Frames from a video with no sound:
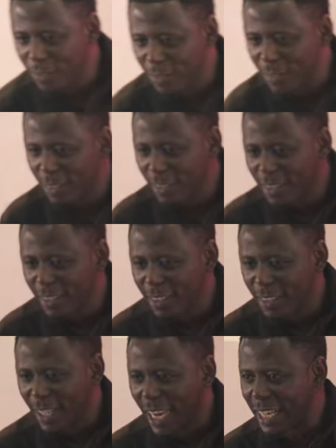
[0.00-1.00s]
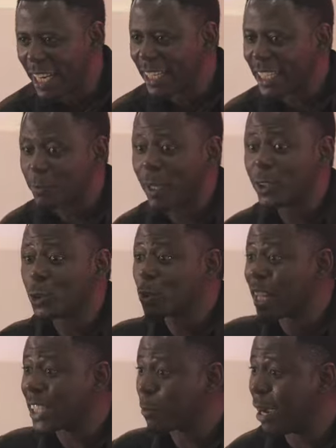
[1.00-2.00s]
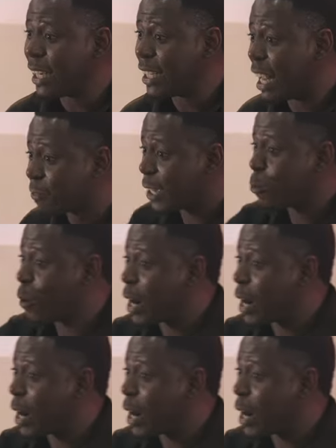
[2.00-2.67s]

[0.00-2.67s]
it. And then they expect you to start smiling after